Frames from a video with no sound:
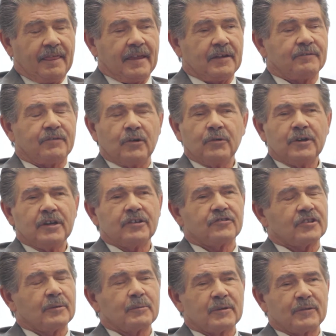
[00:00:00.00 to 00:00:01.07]
that voting is
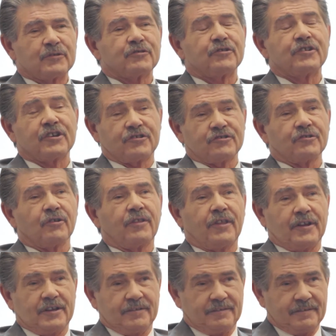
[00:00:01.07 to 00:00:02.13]
somewhat of a traditional
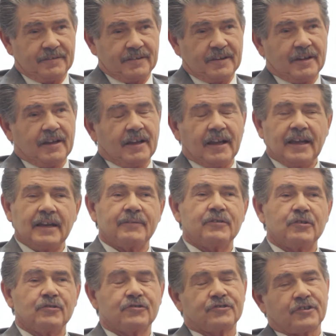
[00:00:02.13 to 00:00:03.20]
thing. And if
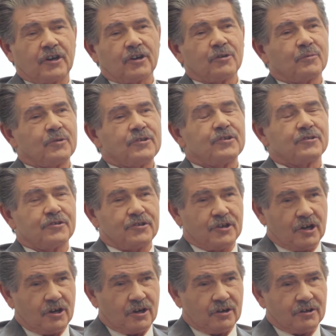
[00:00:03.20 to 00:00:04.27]
you start when you're
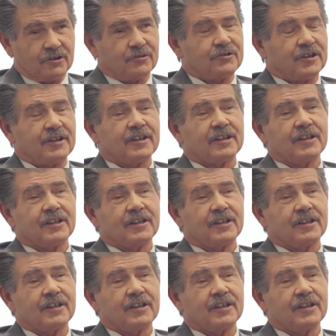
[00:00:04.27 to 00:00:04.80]
young, you tend to